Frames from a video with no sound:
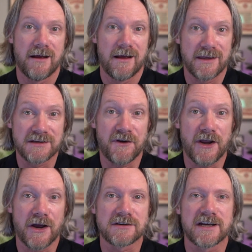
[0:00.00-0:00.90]
This
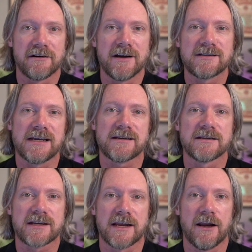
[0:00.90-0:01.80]
video series is
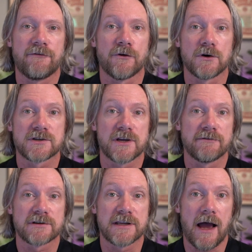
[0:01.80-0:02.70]
intended for
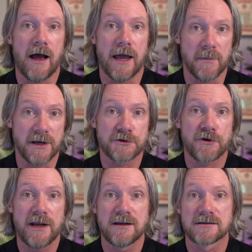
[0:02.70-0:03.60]
ServiceNow
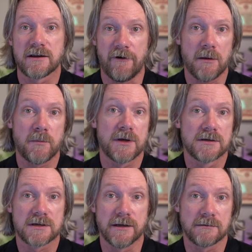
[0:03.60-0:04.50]
administrators, developers,
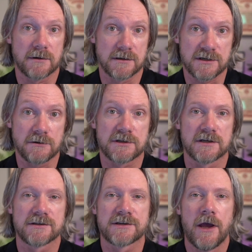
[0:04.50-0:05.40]
and
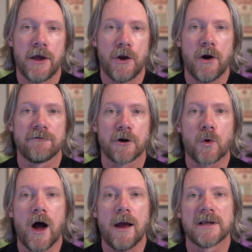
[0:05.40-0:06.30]
consultants who have
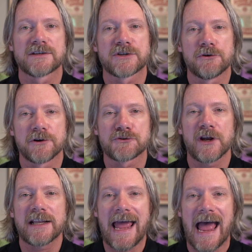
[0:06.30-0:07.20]
requirements to
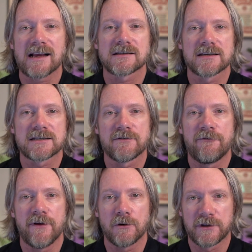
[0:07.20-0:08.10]
restrict access to
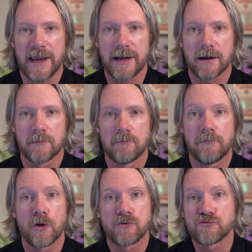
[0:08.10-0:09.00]
field data,
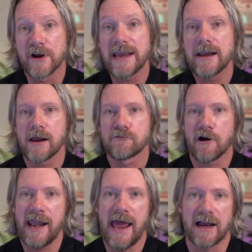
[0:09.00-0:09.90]
both read and
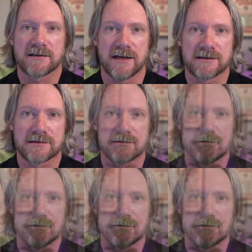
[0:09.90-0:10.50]
write access.